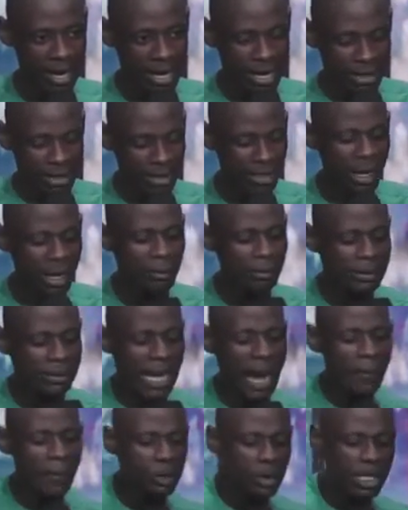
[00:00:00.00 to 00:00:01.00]

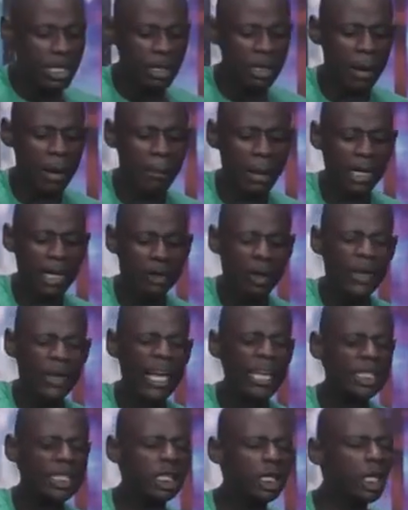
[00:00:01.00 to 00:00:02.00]
Sometimes you see somebody
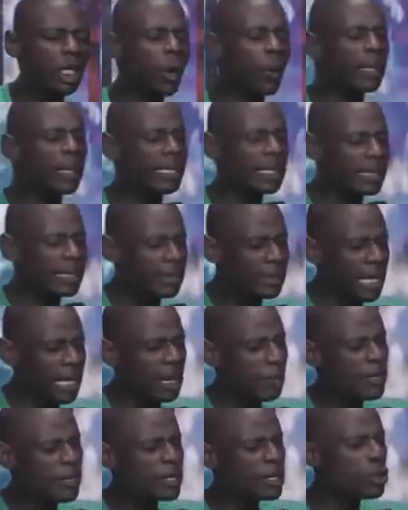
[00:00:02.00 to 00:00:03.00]
talking slowly, that the
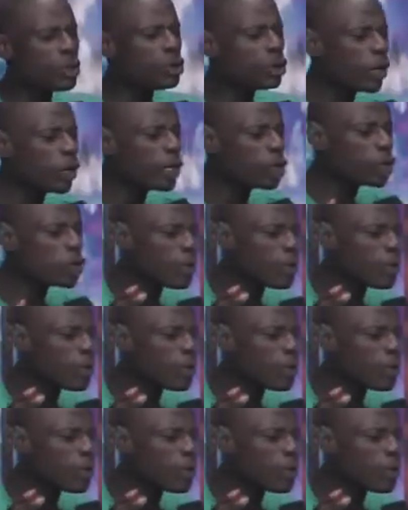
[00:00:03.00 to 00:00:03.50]
person, you know, he used to